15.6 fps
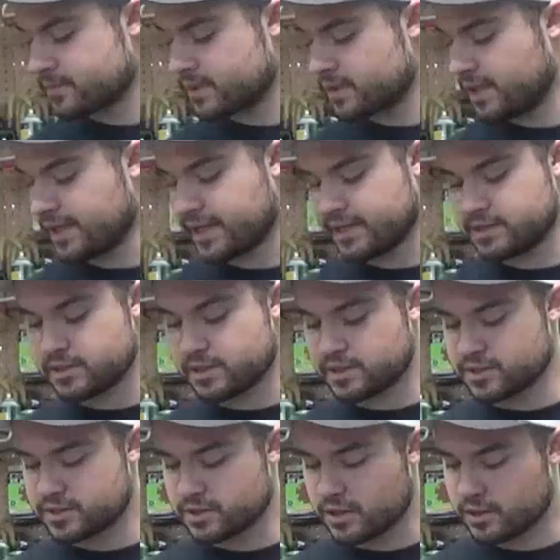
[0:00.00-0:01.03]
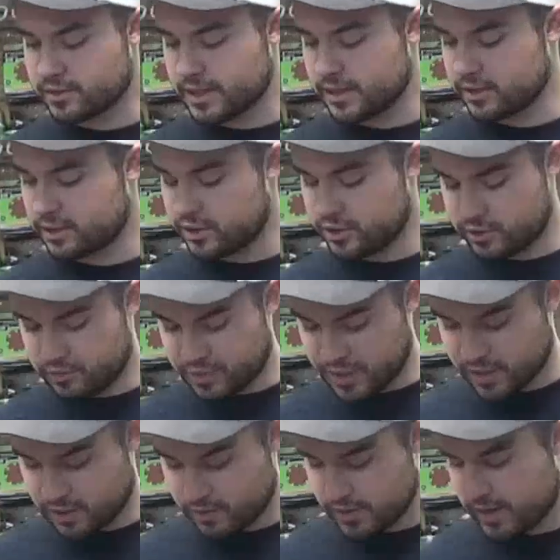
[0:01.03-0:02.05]
Like I said, just an all-around good
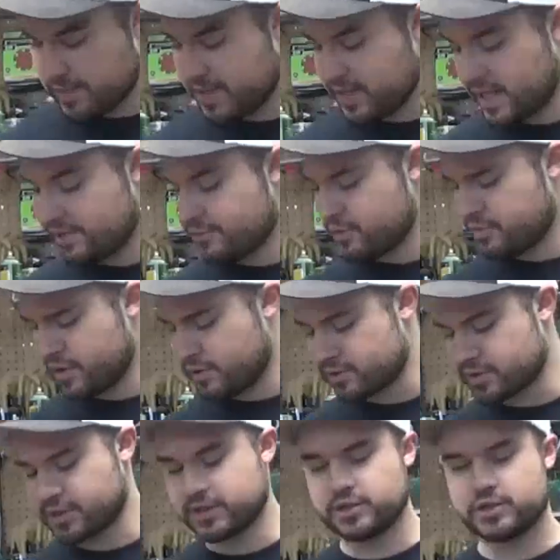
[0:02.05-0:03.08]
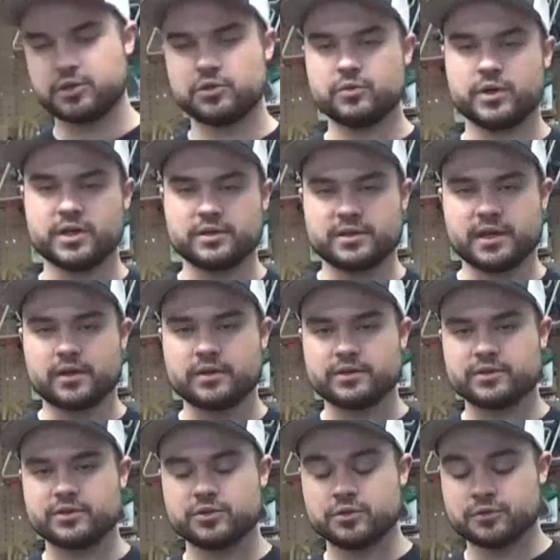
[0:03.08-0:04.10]
bow. I mean, every bow is going to do what you tell it
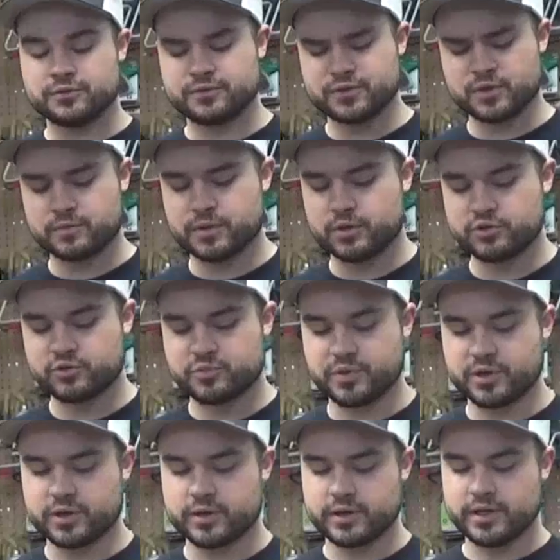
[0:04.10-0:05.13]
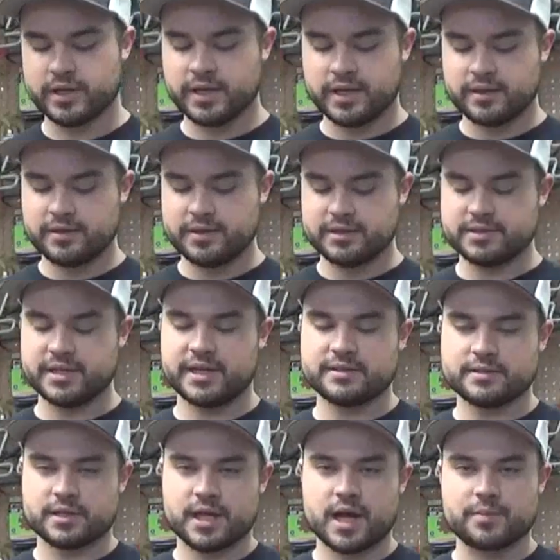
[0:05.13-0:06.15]
to for the most part. These days,
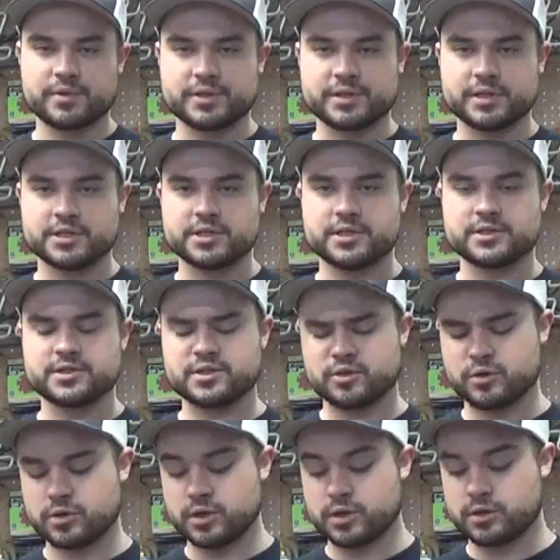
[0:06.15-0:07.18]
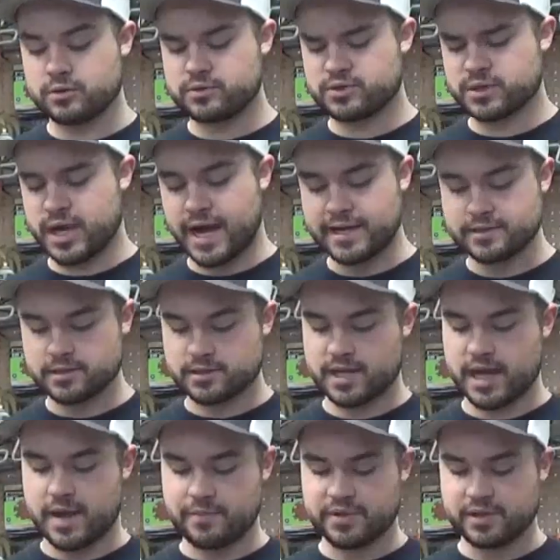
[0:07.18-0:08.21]
the competition is so close. I just
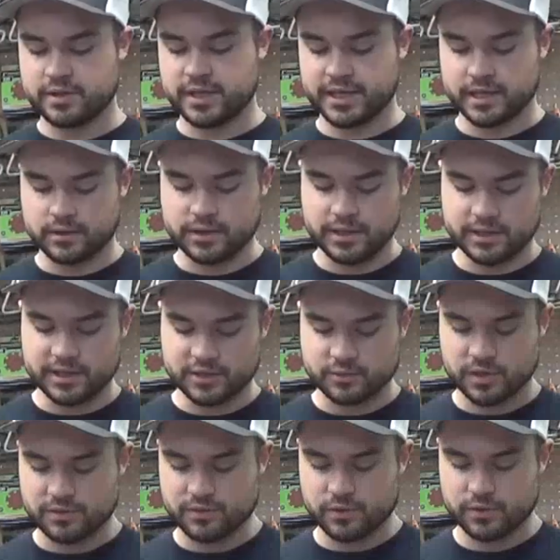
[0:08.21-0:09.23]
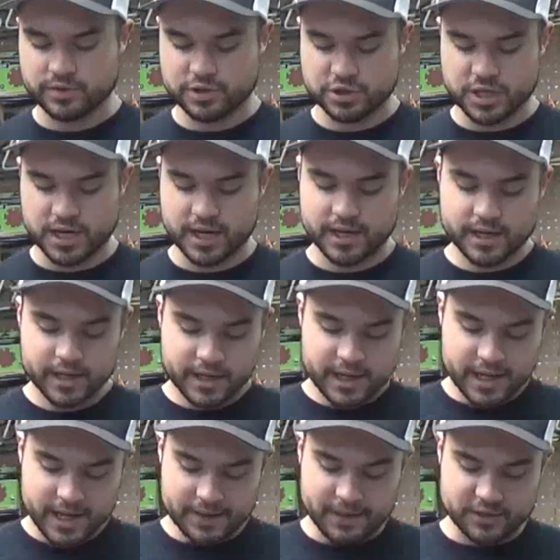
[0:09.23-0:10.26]
happen to like Elite. That's what I've always shot,
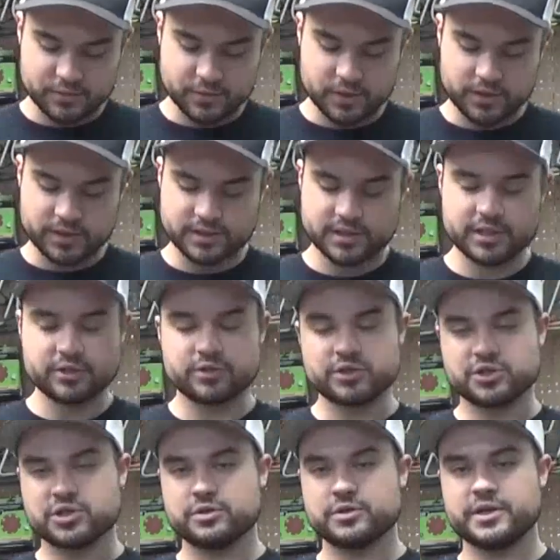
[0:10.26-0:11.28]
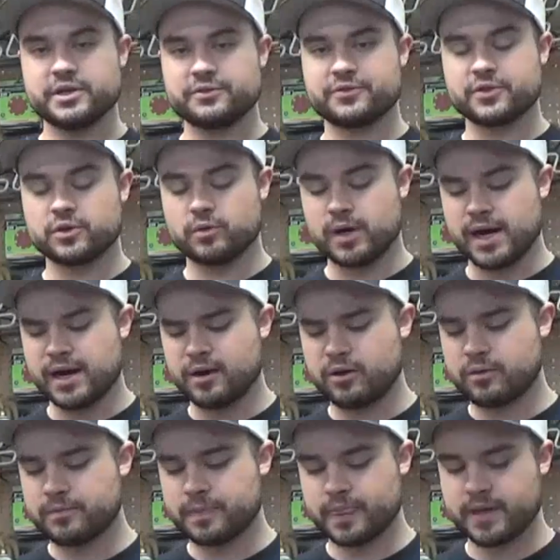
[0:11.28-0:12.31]
and that's what I'll continue to shoot here for a
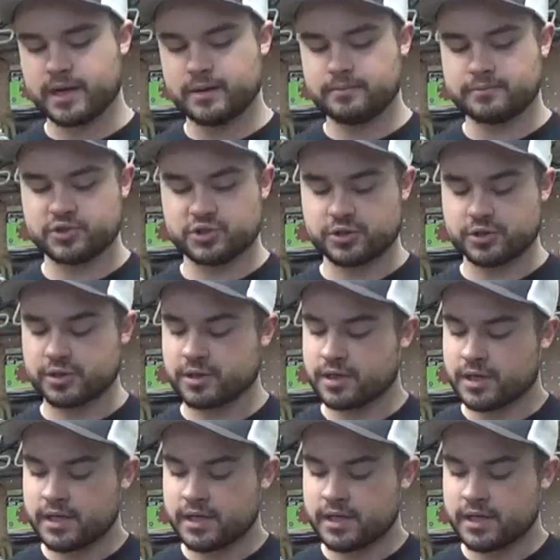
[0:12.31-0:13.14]
while, I'm sure.